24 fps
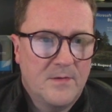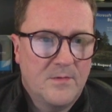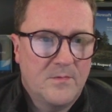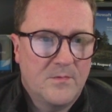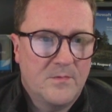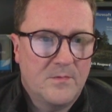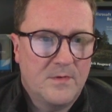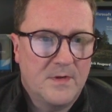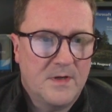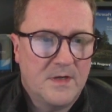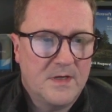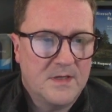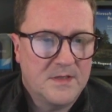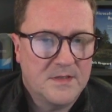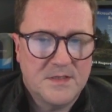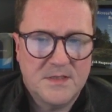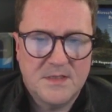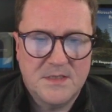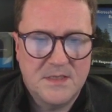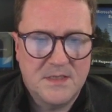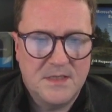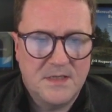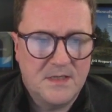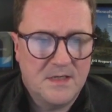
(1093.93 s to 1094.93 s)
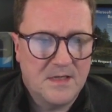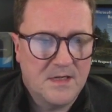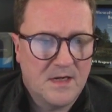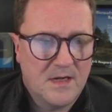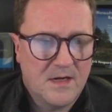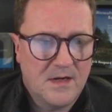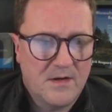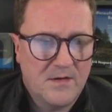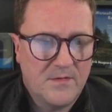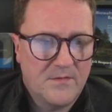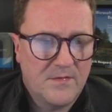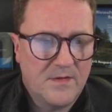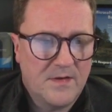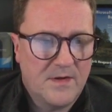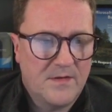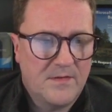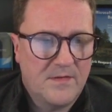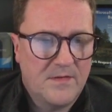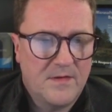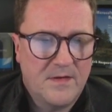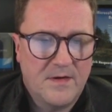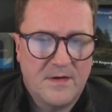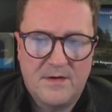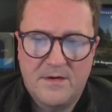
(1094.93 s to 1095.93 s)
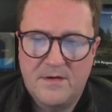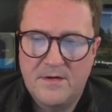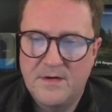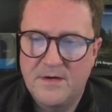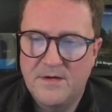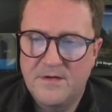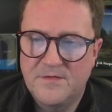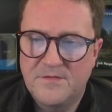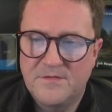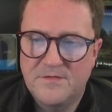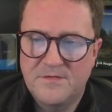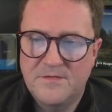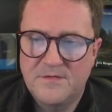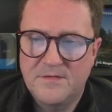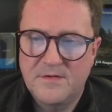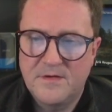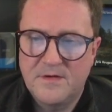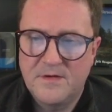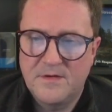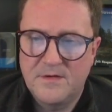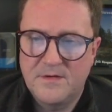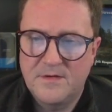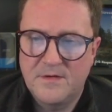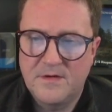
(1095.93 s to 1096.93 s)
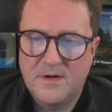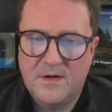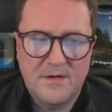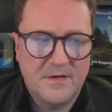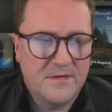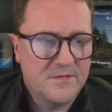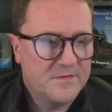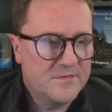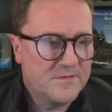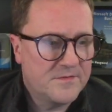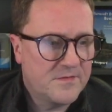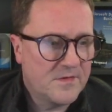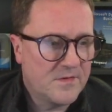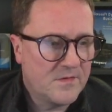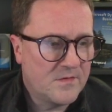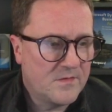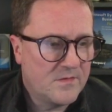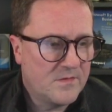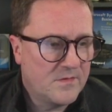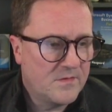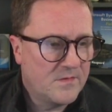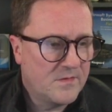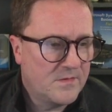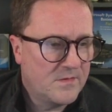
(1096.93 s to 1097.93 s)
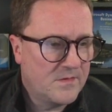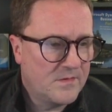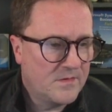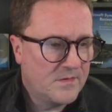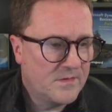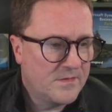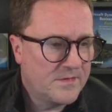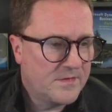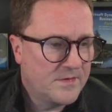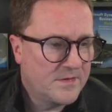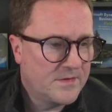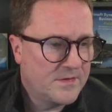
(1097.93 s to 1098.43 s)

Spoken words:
we can see now that there is not installed.